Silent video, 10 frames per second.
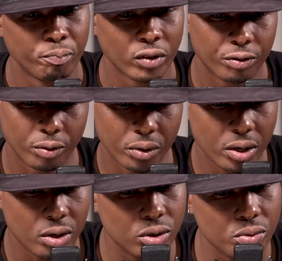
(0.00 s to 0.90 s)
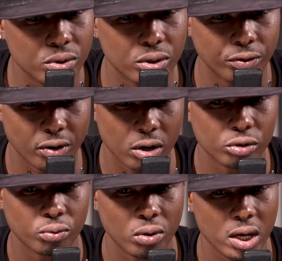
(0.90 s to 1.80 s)
for real, you was the
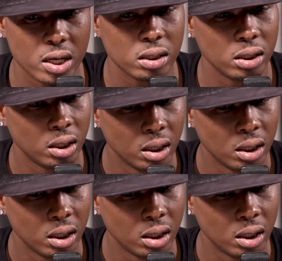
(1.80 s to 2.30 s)
first one